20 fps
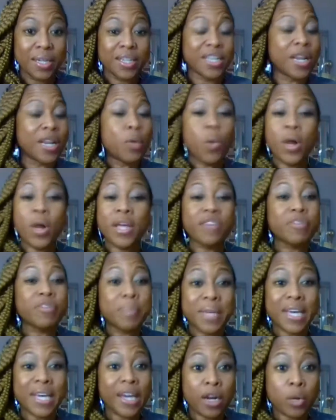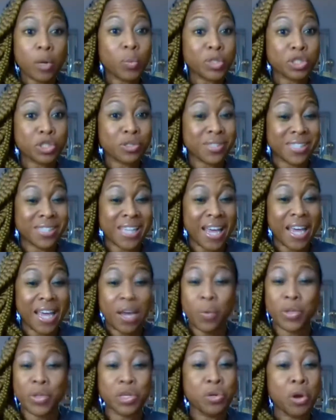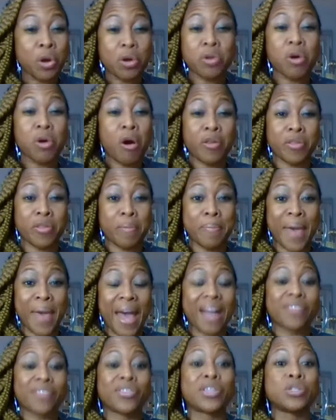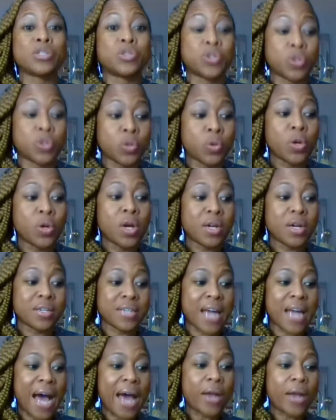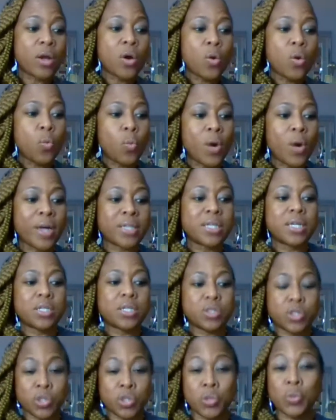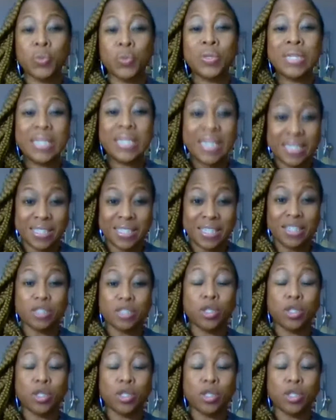They won't even be hearing what you're saying. When you go to call them back, they do not want to listen.